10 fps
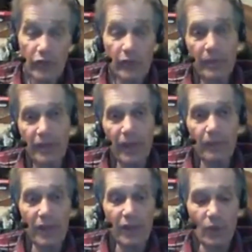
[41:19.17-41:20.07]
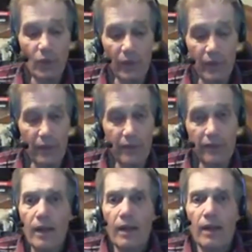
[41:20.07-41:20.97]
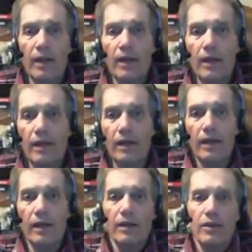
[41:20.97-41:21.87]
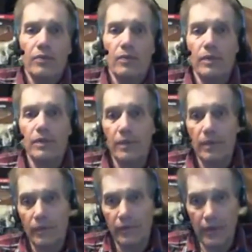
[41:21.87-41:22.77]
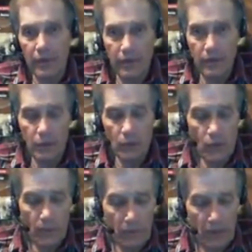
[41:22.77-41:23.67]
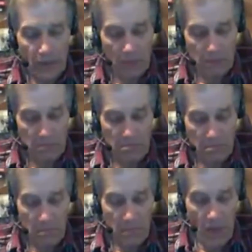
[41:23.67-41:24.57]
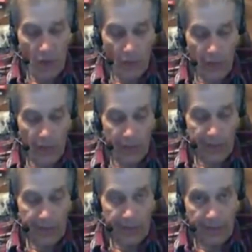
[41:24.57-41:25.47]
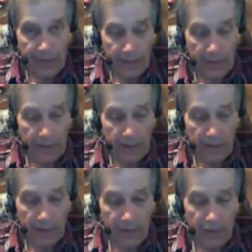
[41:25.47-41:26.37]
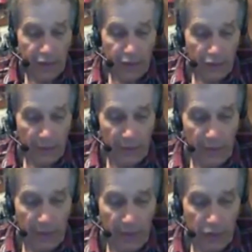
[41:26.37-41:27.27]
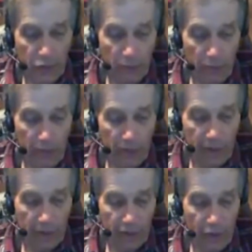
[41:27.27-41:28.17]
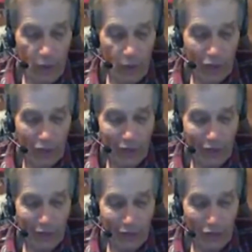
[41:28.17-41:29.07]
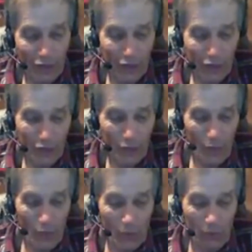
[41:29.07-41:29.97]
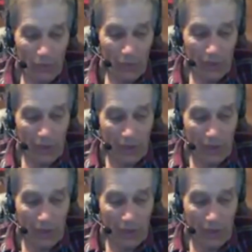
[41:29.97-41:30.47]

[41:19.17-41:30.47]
from the time they go queenless. Alice wants to know if I use swarm traps. Not really. It's easier for me to make a split than it is to go out there and chasing swarms.